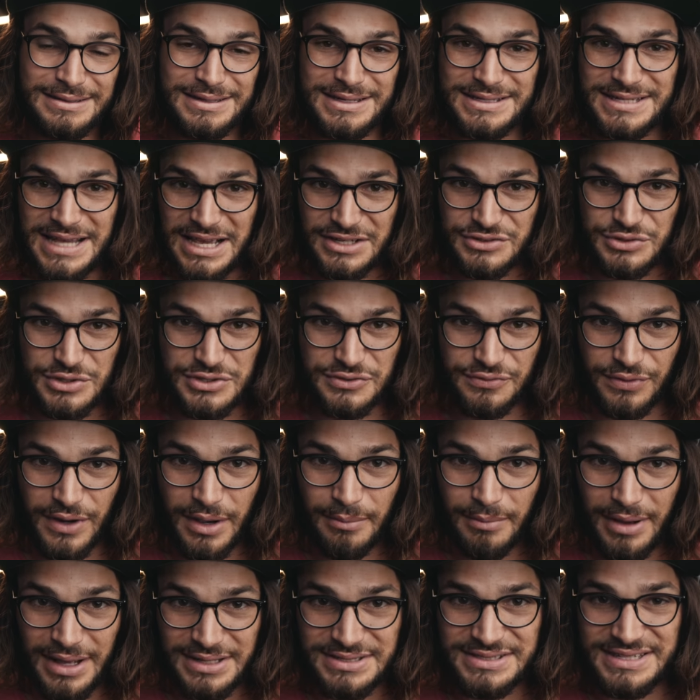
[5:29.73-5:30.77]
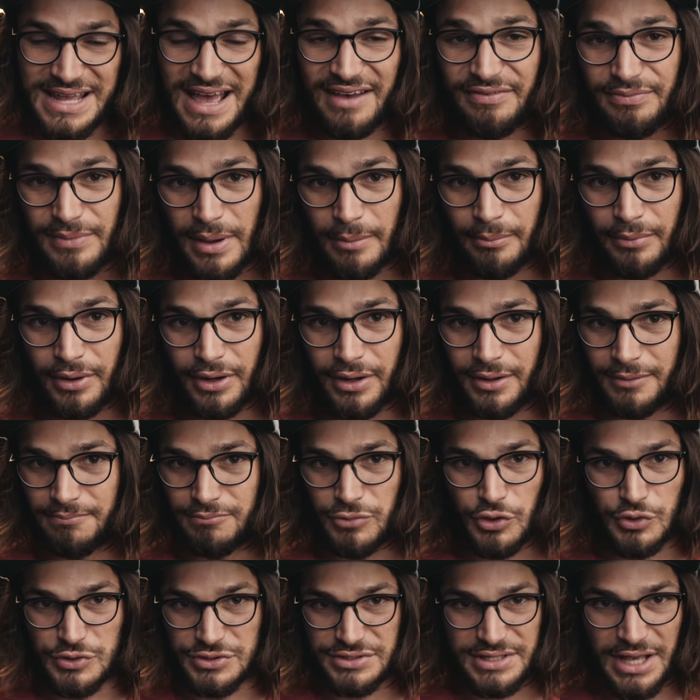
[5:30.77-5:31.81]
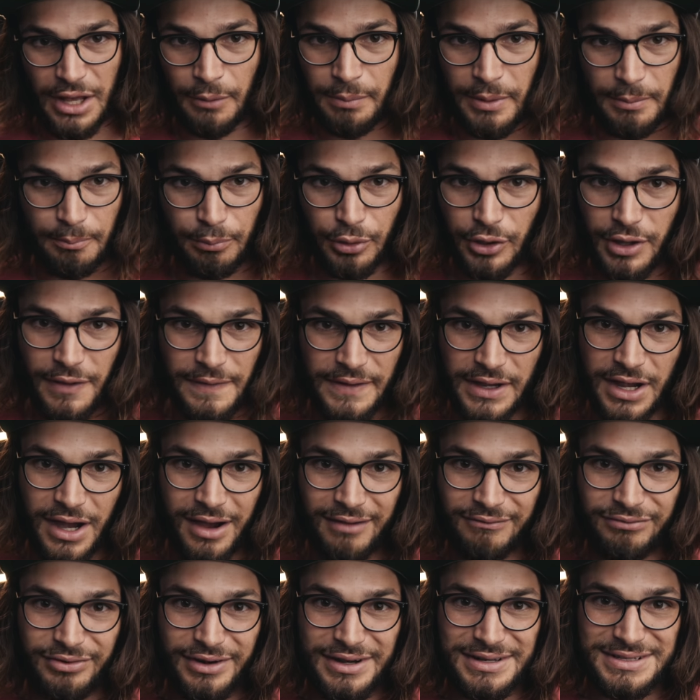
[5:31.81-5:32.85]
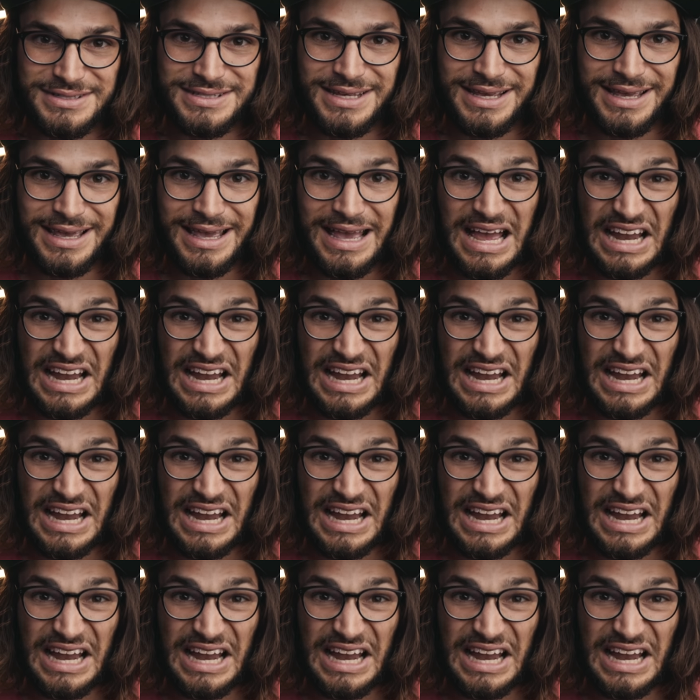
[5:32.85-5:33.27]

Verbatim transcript: The text was from a staff member who's helping put on the conference,